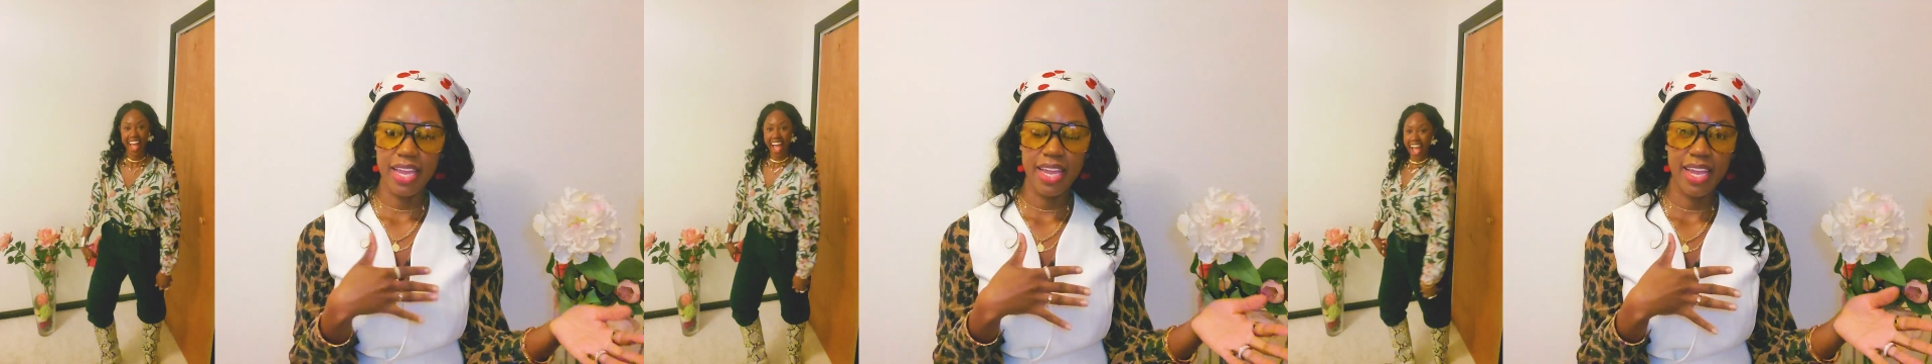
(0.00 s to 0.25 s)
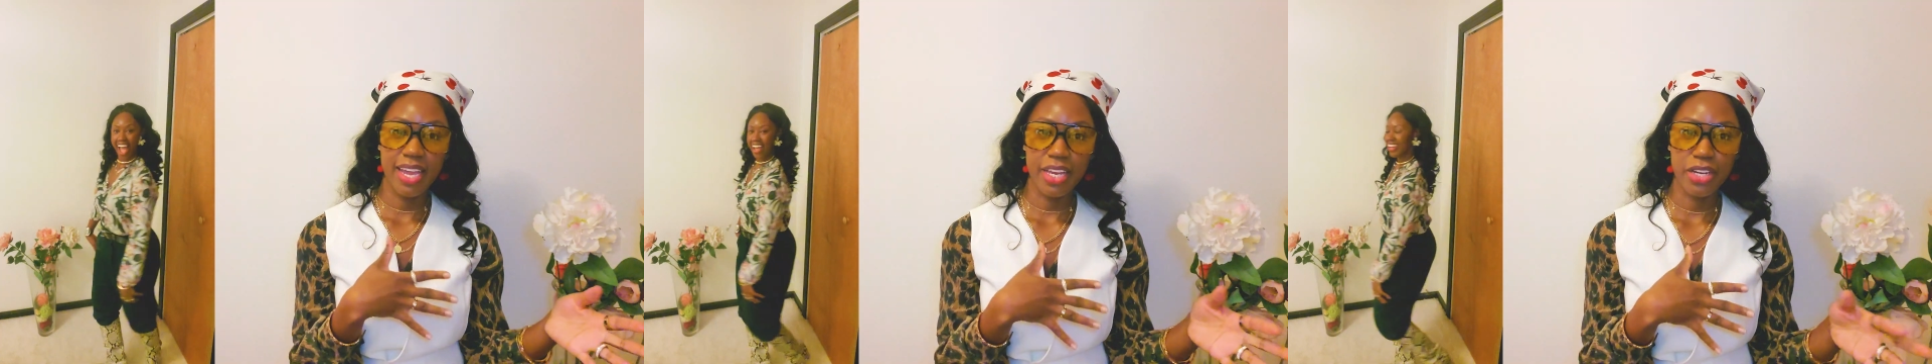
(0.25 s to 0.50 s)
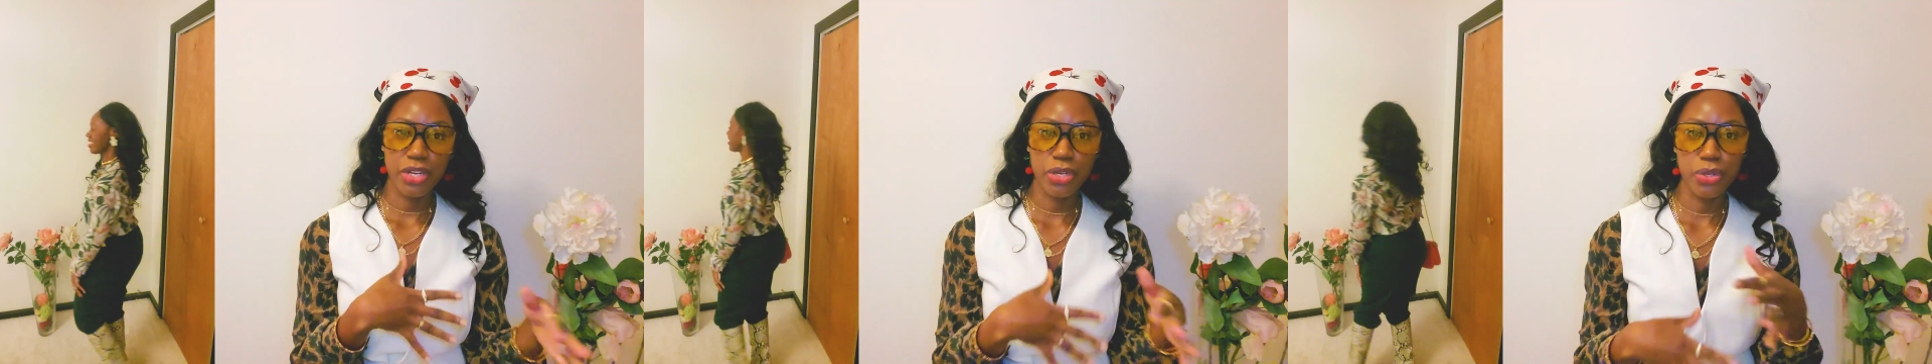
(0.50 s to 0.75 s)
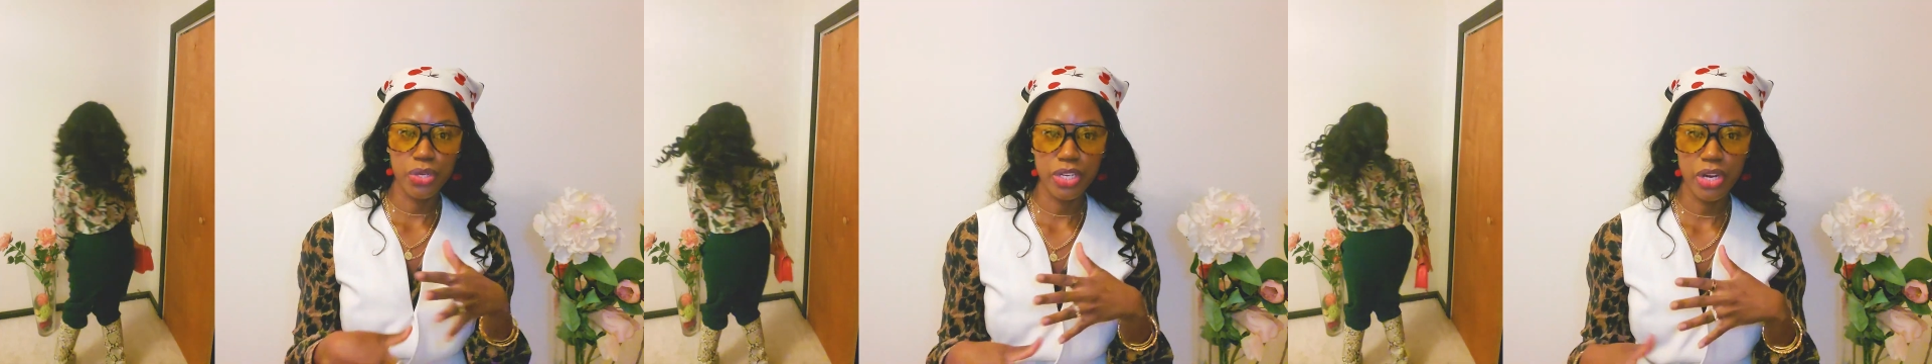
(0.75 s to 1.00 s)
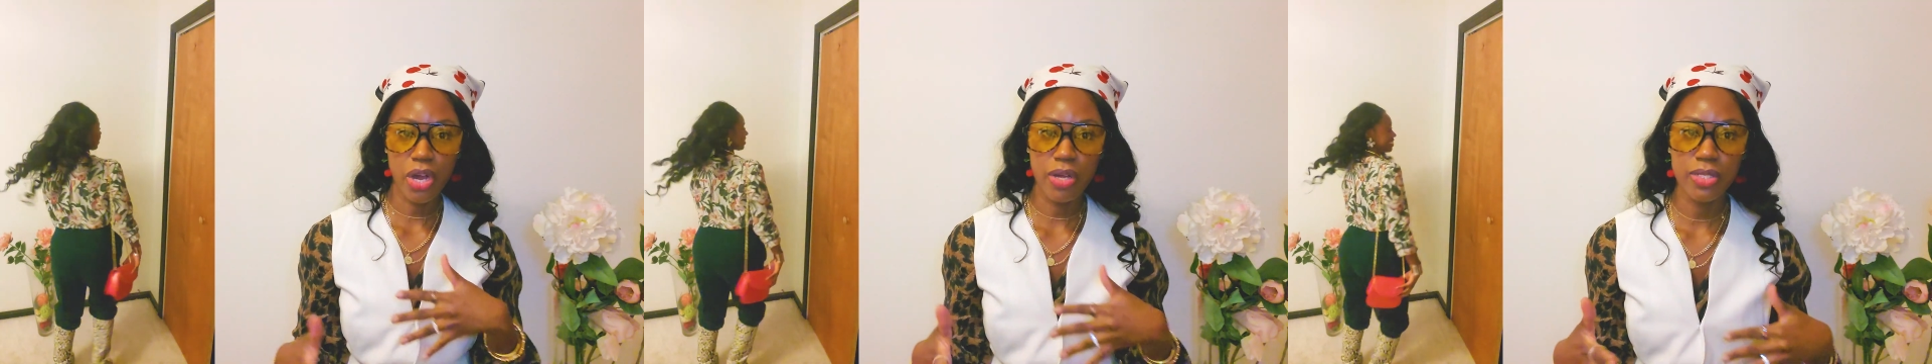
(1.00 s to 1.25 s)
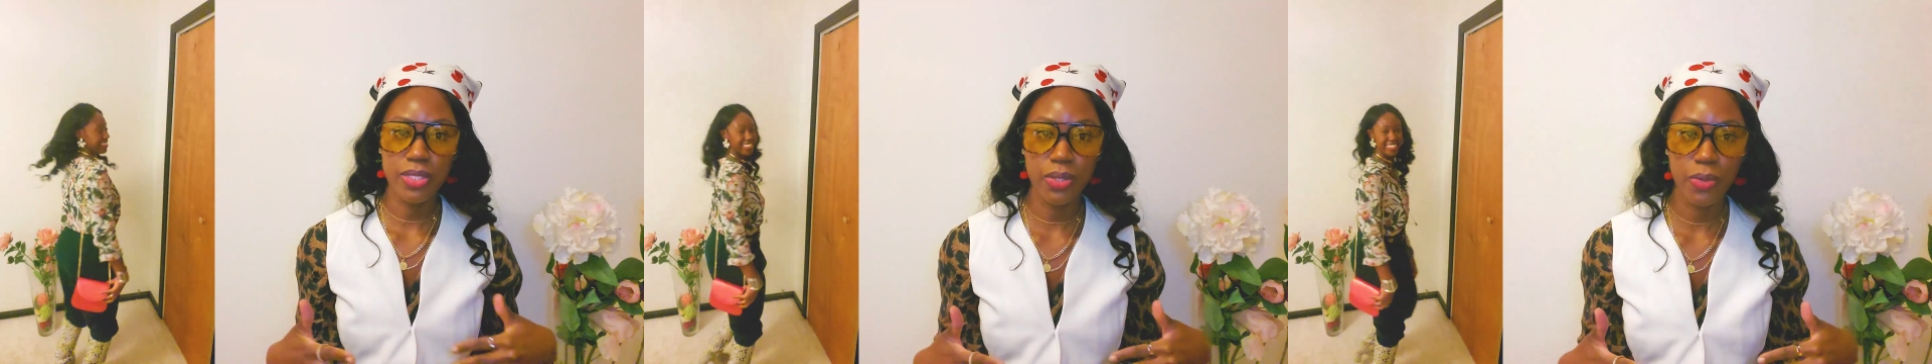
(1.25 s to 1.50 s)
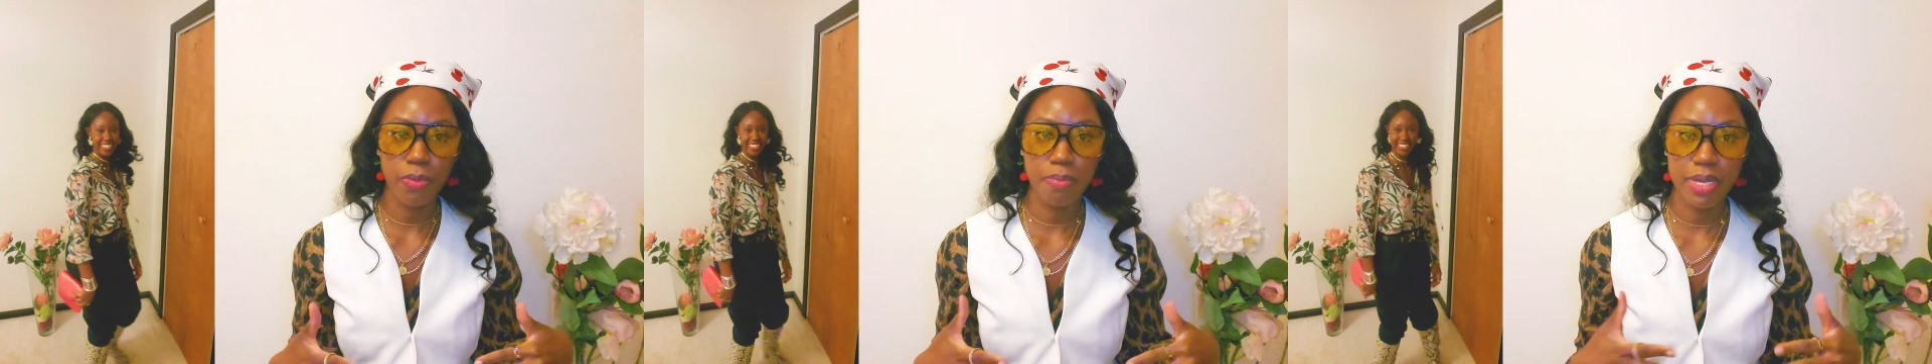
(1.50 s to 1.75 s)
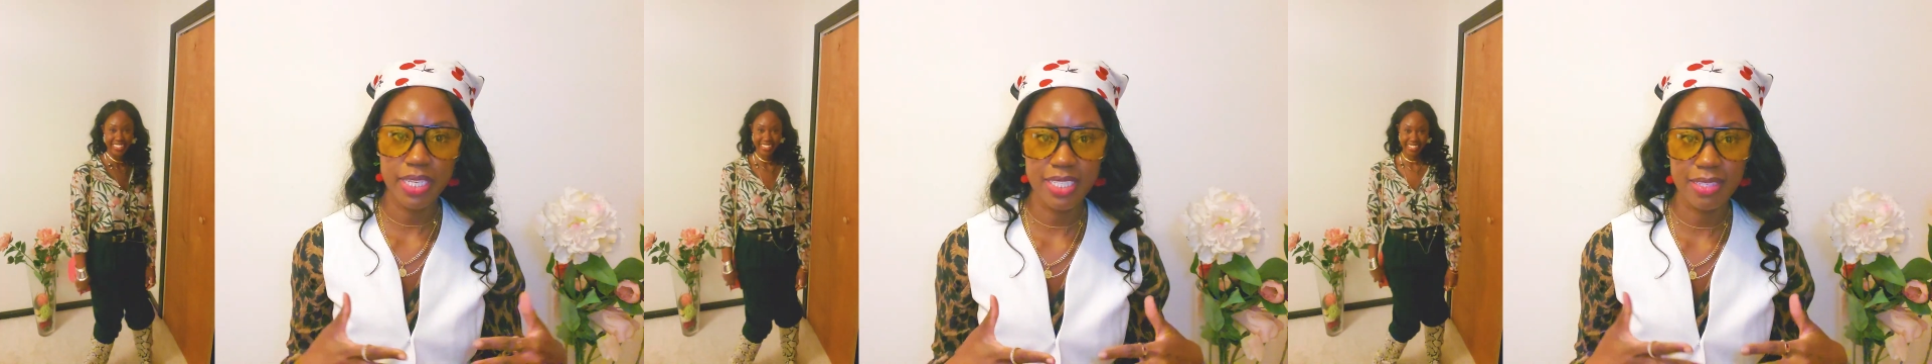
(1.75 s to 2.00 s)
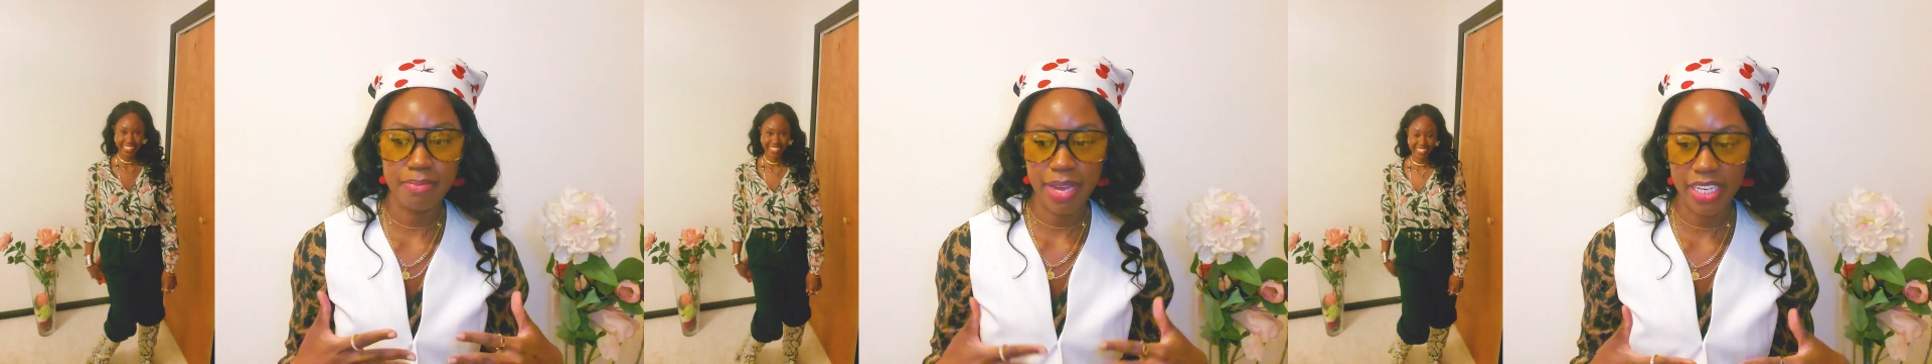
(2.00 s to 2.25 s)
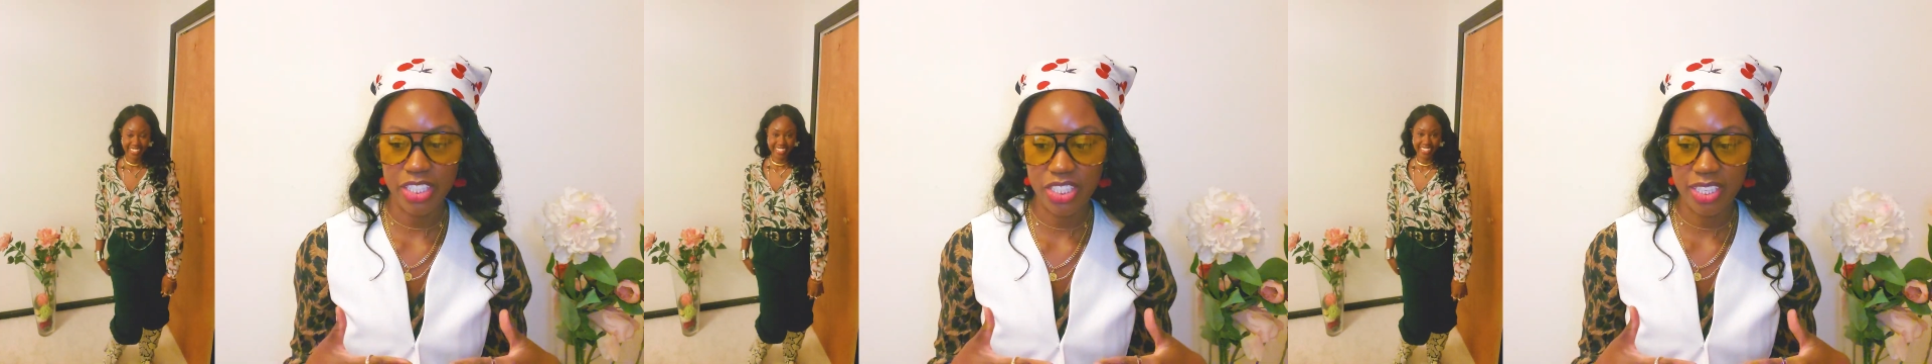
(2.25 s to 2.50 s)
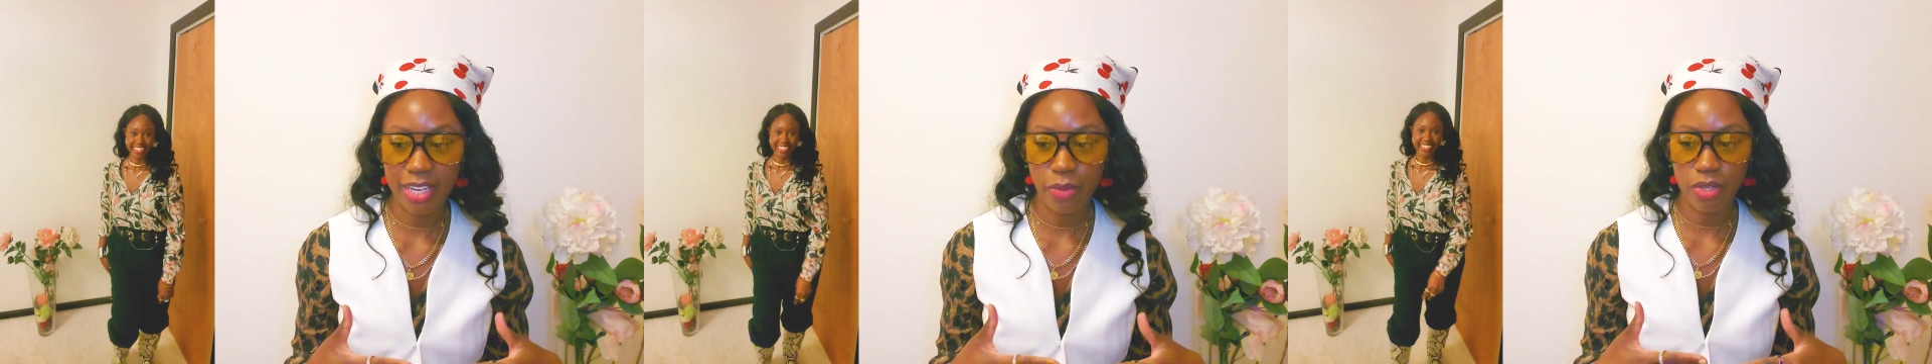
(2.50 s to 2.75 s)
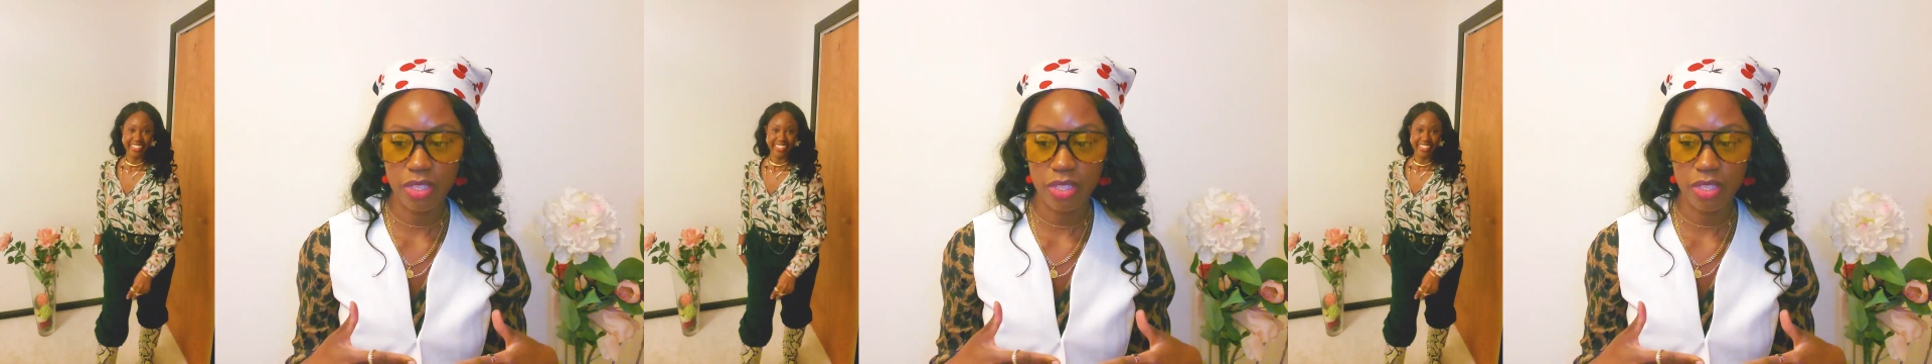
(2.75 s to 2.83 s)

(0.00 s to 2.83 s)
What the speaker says: and you can also mix and match that